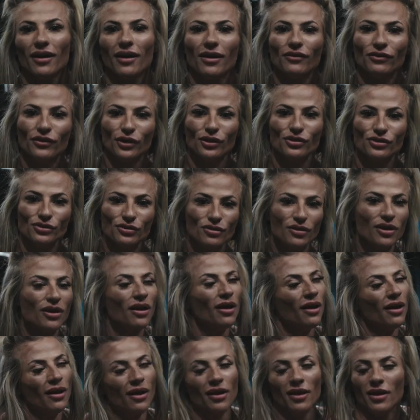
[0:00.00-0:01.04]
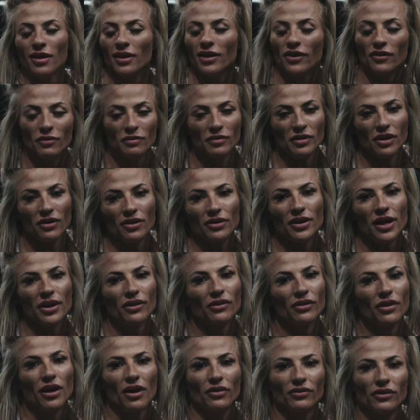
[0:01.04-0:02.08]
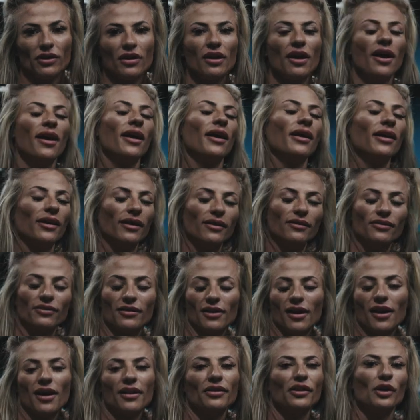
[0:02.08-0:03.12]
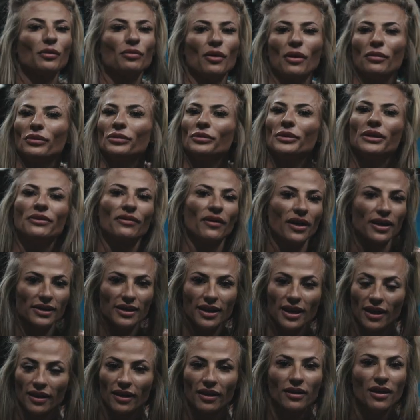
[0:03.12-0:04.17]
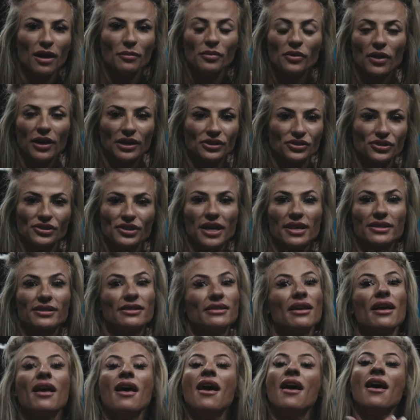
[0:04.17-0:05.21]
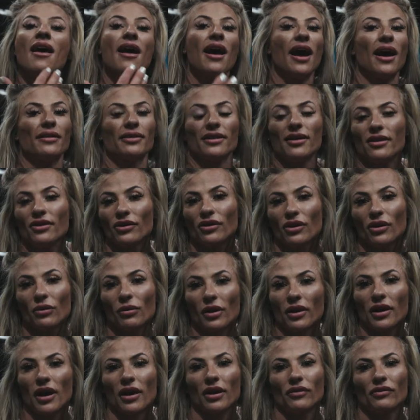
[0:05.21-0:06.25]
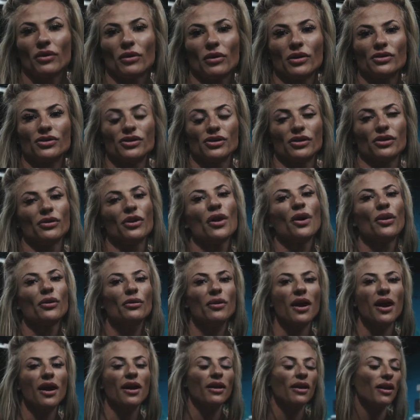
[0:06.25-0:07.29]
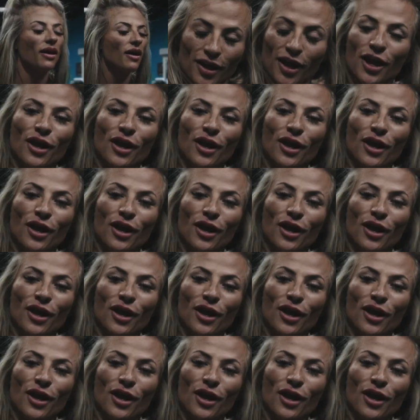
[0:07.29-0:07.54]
If they're sore, give them another day to recover. If not, they're probably fine to hit a couple exercises at the end of your workout if you want to, right?